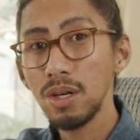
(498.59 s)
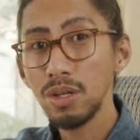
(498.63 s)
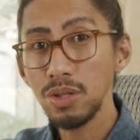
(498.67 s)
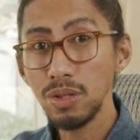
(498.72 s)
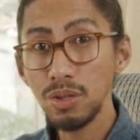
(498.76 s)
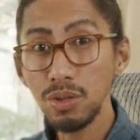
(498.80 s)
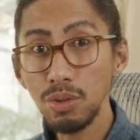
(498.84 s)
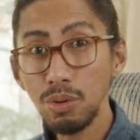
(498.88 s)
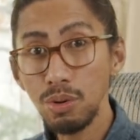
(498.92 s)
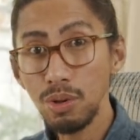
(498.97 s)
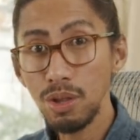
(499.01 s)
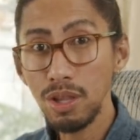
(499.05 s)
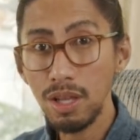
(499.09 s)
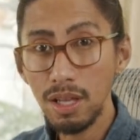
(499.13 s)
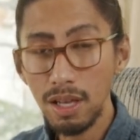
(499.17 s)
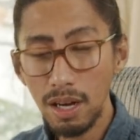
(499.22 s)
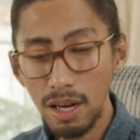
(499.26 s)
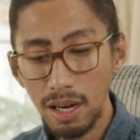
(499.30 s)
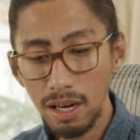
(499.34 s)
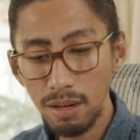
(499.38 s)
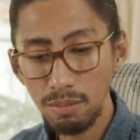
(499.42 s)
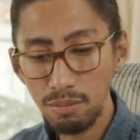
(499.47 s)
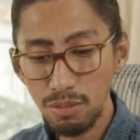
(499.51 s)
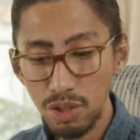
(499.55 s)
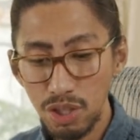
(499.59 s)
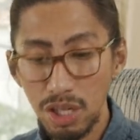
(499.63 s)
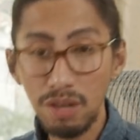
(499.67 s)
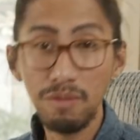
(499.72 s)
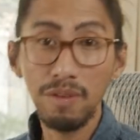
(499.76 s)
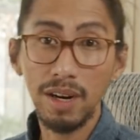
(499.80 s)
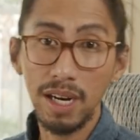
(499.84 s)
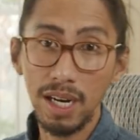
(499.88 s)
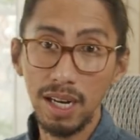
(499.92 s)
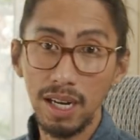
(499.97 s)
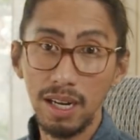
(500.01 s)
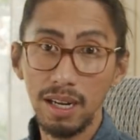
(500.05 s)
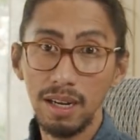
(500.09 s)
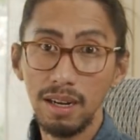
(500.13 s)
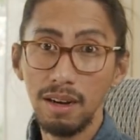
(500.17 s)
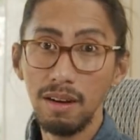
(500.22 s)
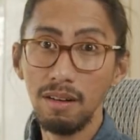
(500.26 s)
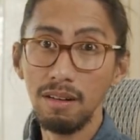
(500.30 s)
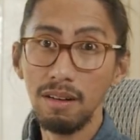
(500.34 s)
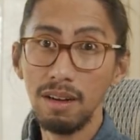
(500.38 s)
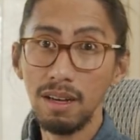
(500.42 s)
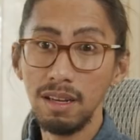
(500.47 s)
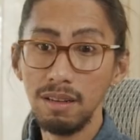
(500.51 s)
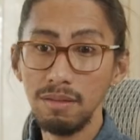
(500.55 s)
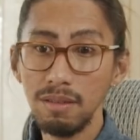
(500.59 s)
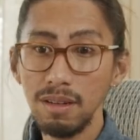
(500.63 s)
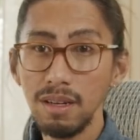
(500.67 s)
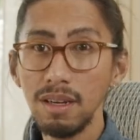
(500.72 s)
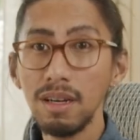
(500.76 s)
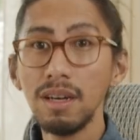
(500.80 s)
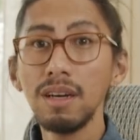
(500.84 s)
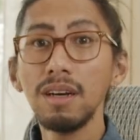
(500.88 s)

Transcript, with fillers: soothe Shiva, okay?